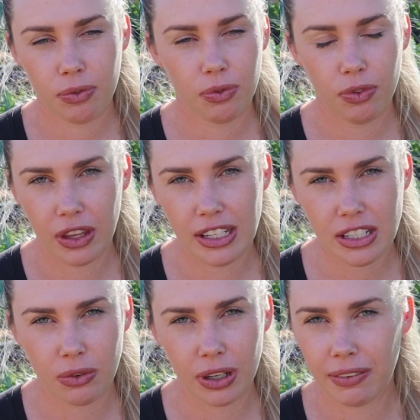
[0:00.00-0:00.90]
these
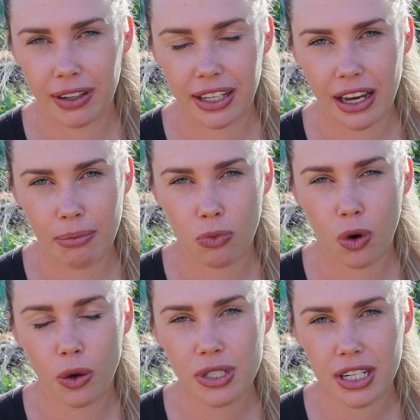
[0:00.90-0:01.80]
are really, really yum
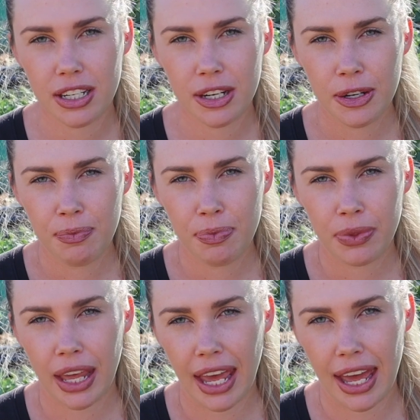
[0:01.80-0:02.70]
roasted.
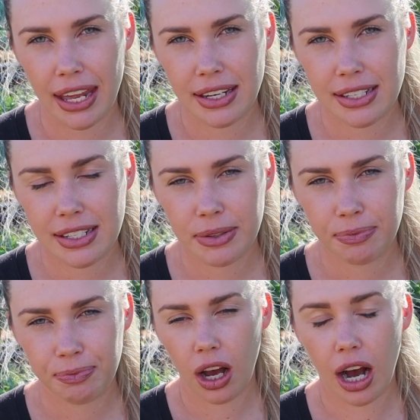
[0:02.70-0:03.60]
And
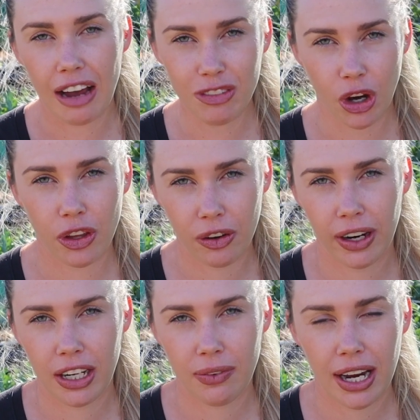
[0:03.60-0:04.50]
I've got the
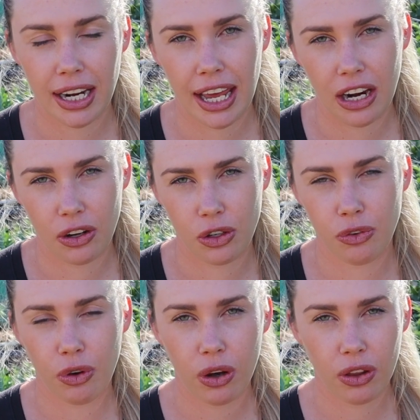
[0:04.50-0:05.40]
green one, and
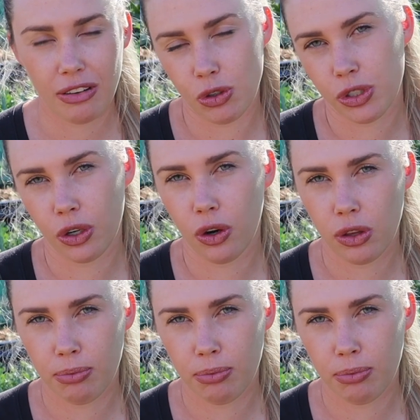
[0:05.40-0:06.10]
I've also got the